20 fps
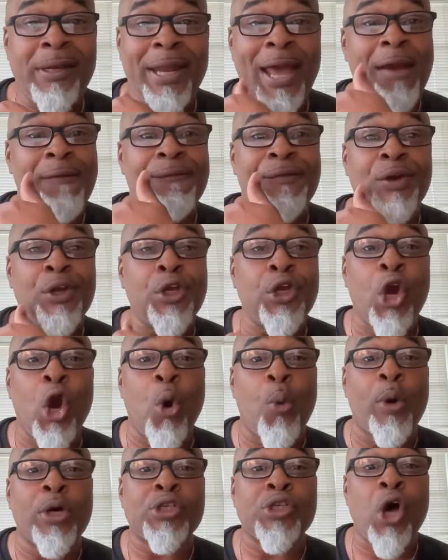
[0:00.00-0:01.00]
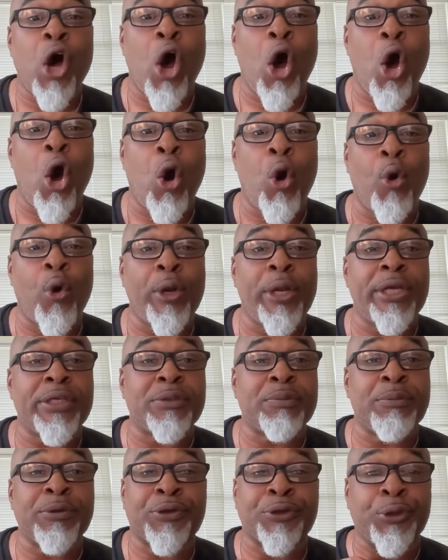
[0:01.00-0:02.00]
That video was old
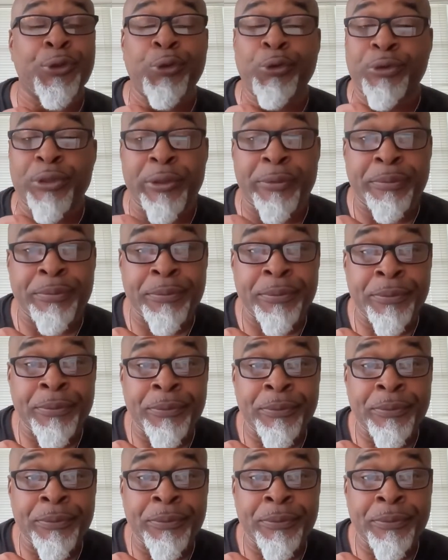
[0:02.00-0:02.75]
as Methuselah.